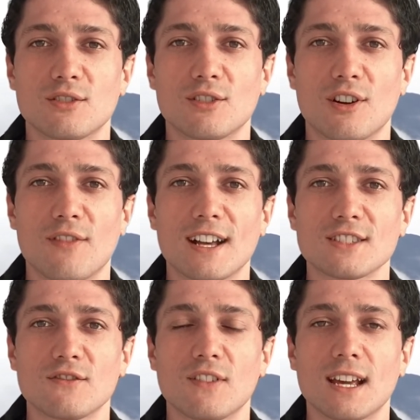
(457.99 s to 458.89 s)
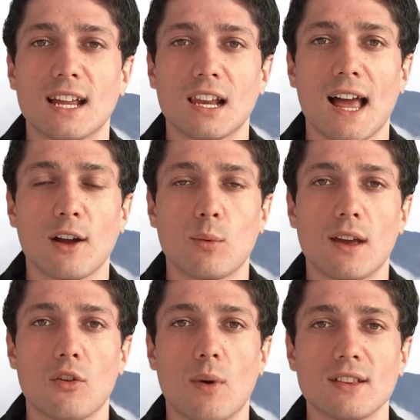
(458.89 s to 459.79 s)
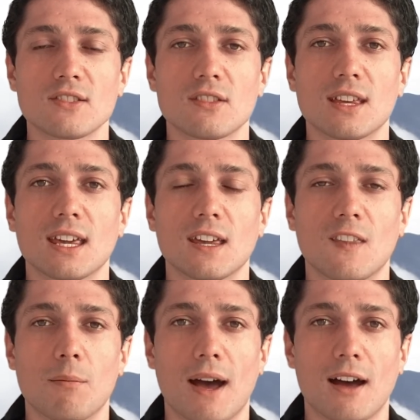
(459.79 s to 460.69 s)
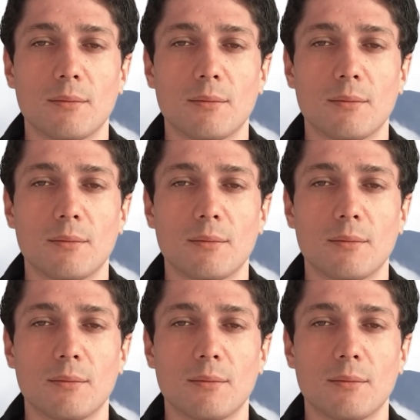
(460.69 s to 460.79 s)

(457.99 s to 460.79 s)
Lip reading: of us feeling like we're the ones thinking them up.